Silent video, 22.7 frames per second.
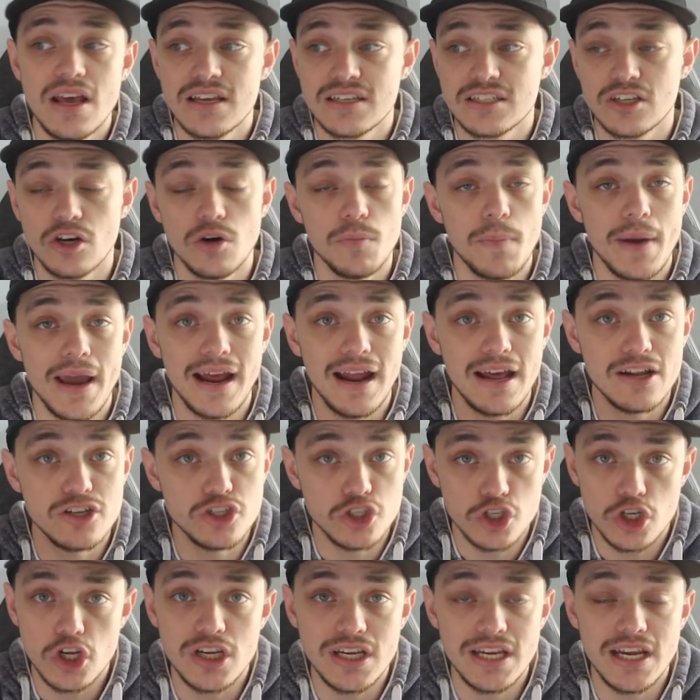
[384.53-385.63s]
so about a
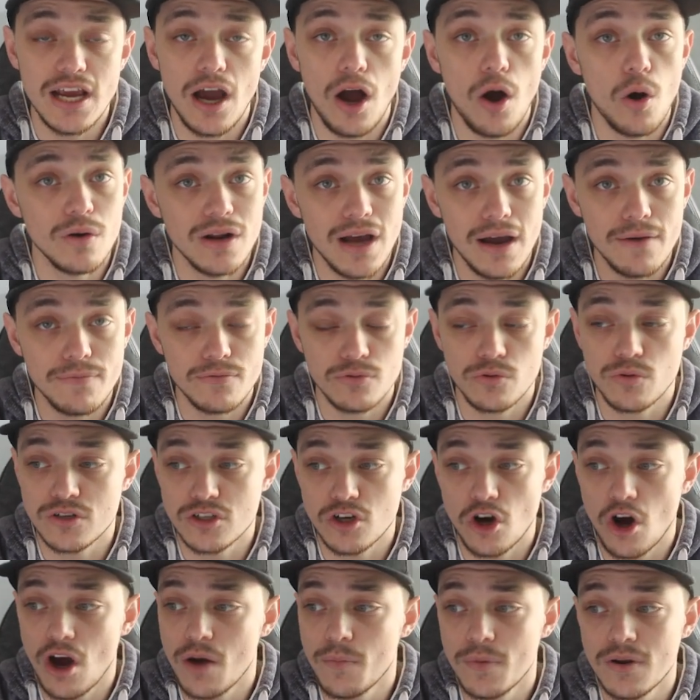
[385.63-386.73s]
2-year hold after
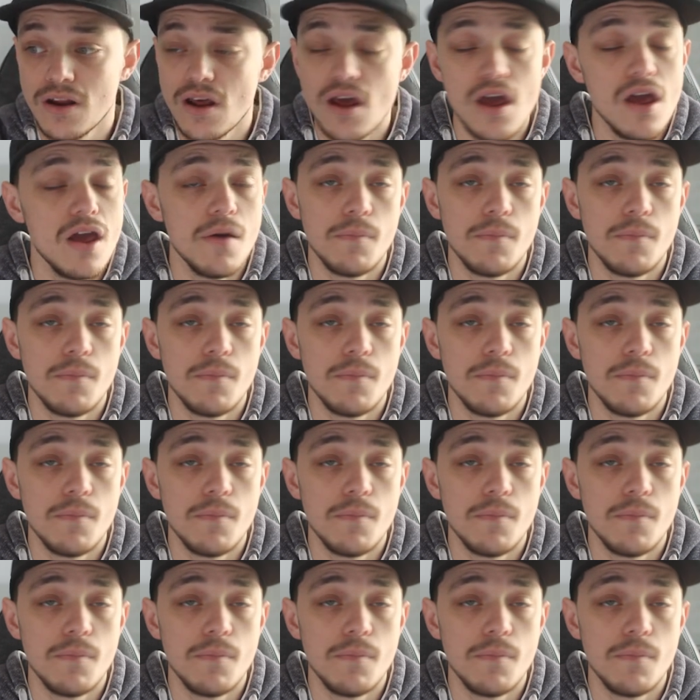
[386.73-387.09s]
retirement,